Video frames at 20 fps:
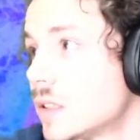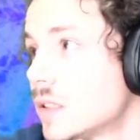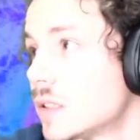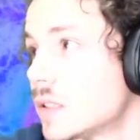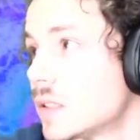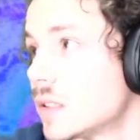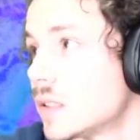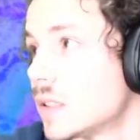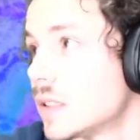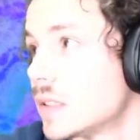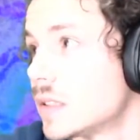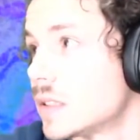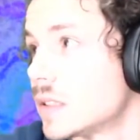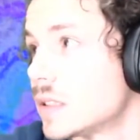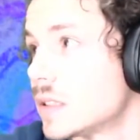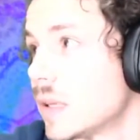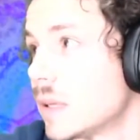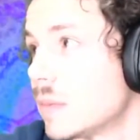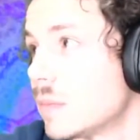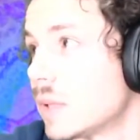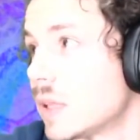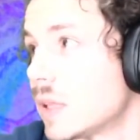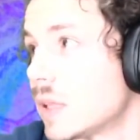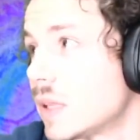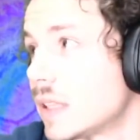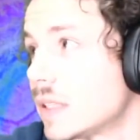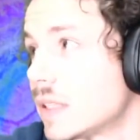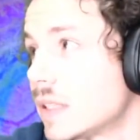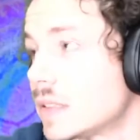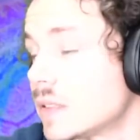do this. There's a big
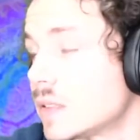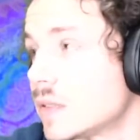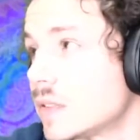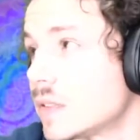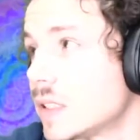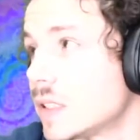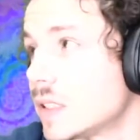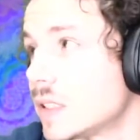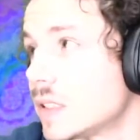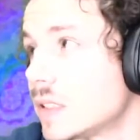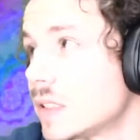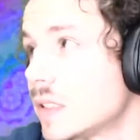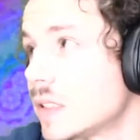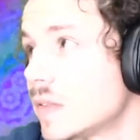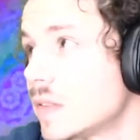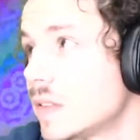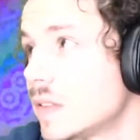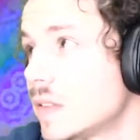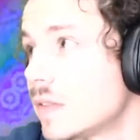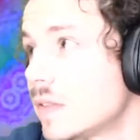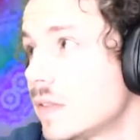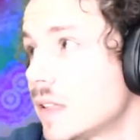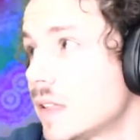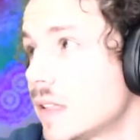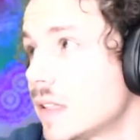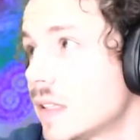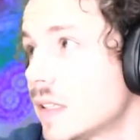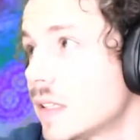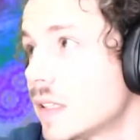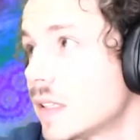playlist over here of different
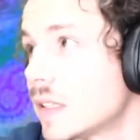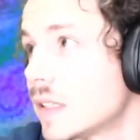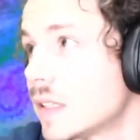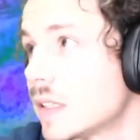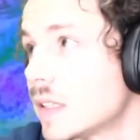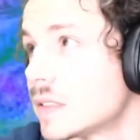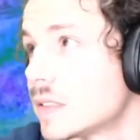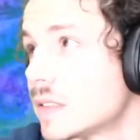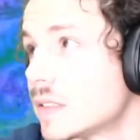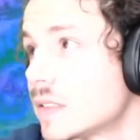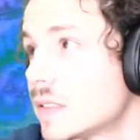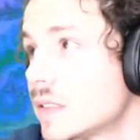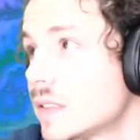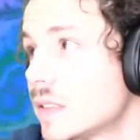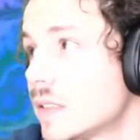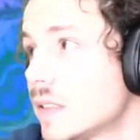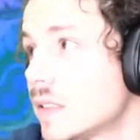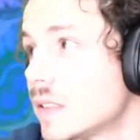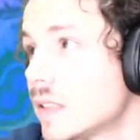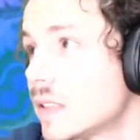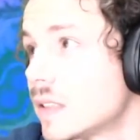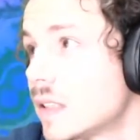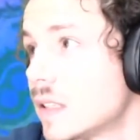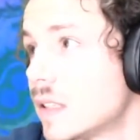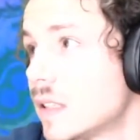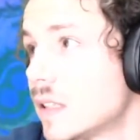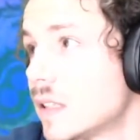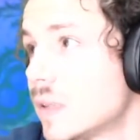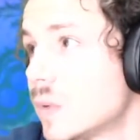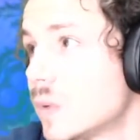things,
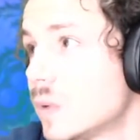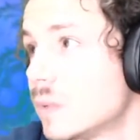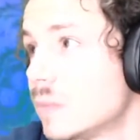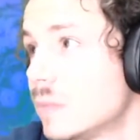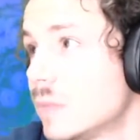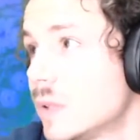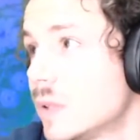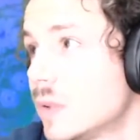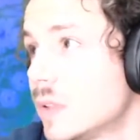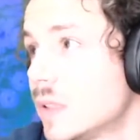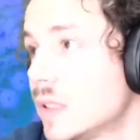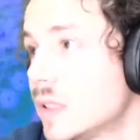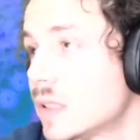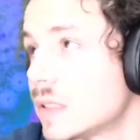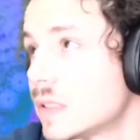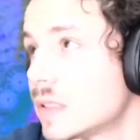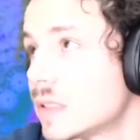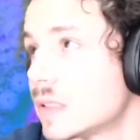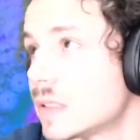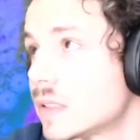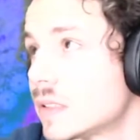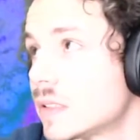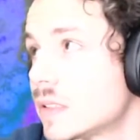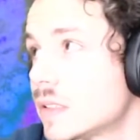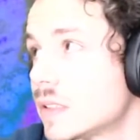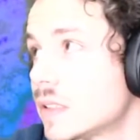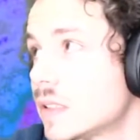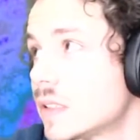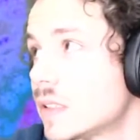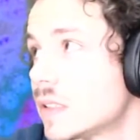and we'll mute this.
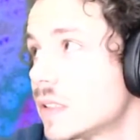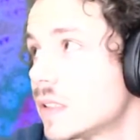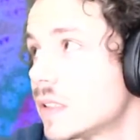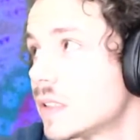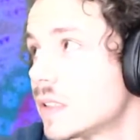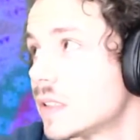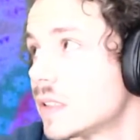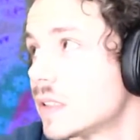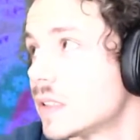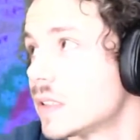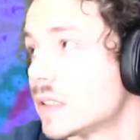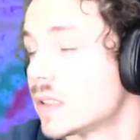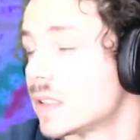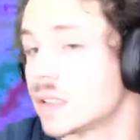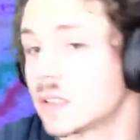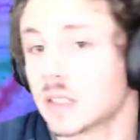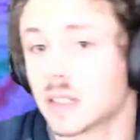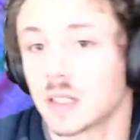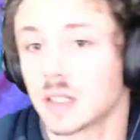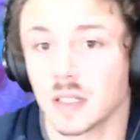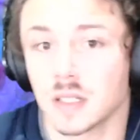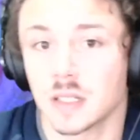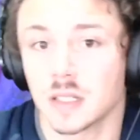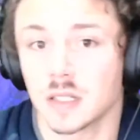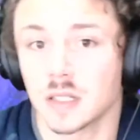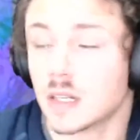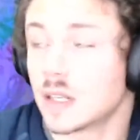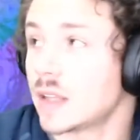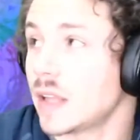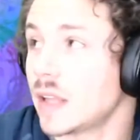Okay,
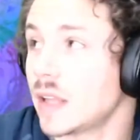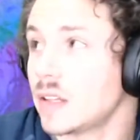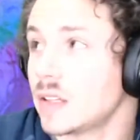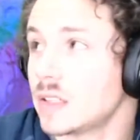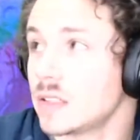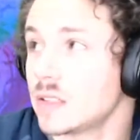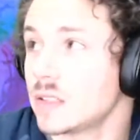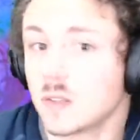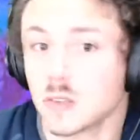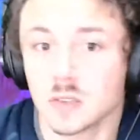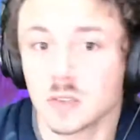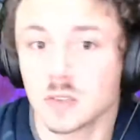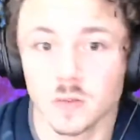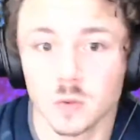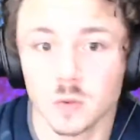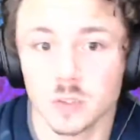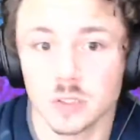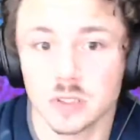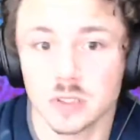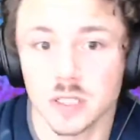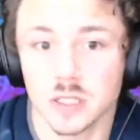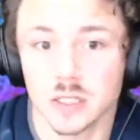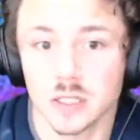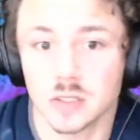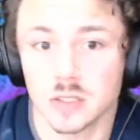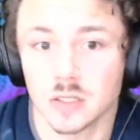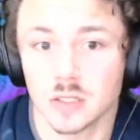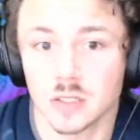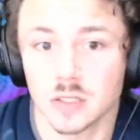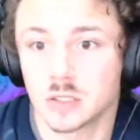and then just first of all, we'll just test
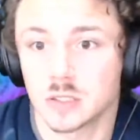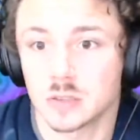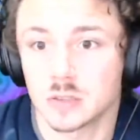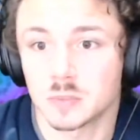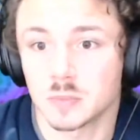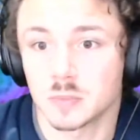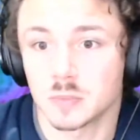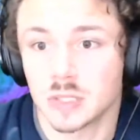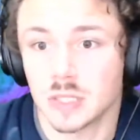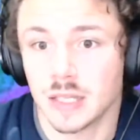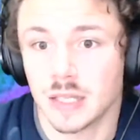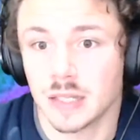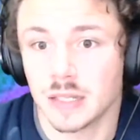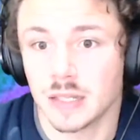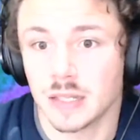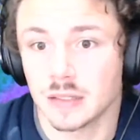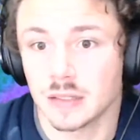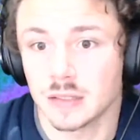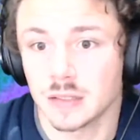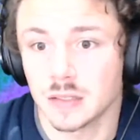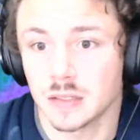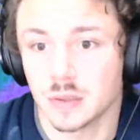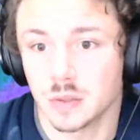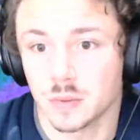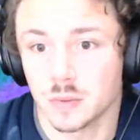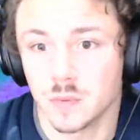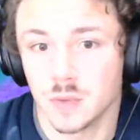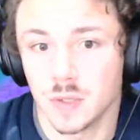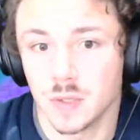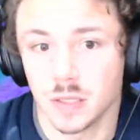off just playing the YouTube
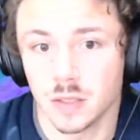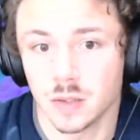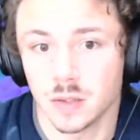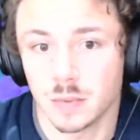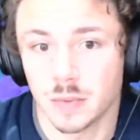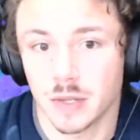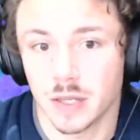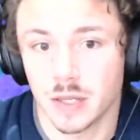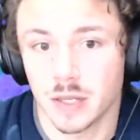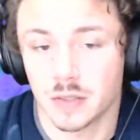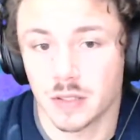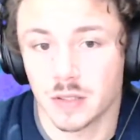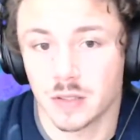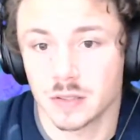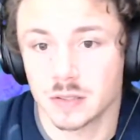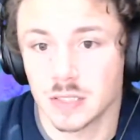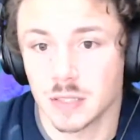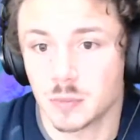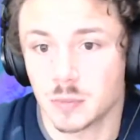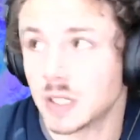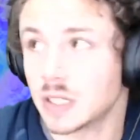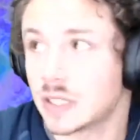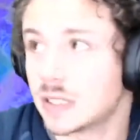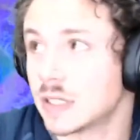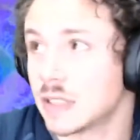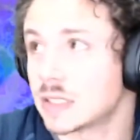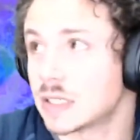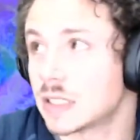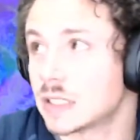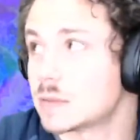video in the background, because that probably
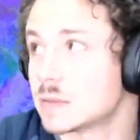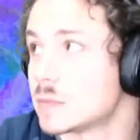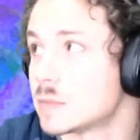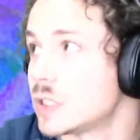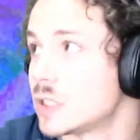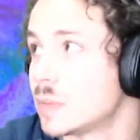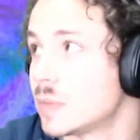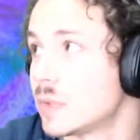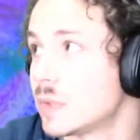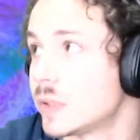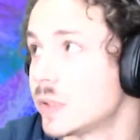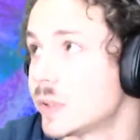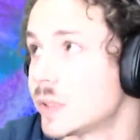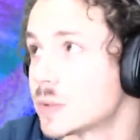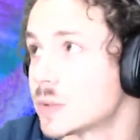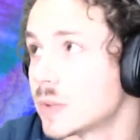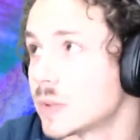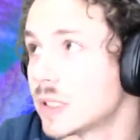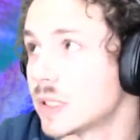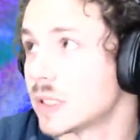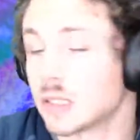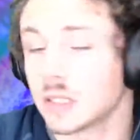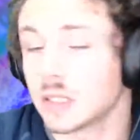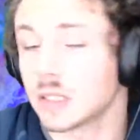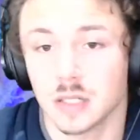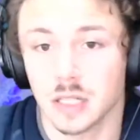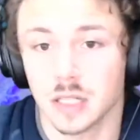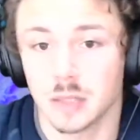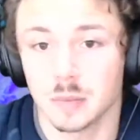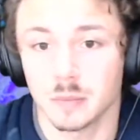takes that some GPU as well,
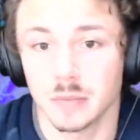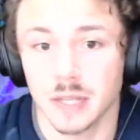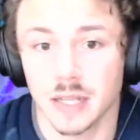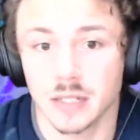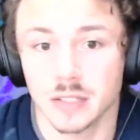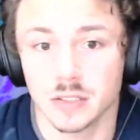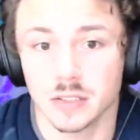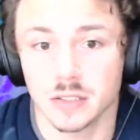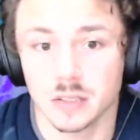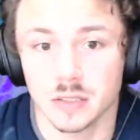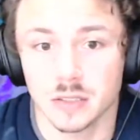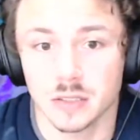I'd imagine.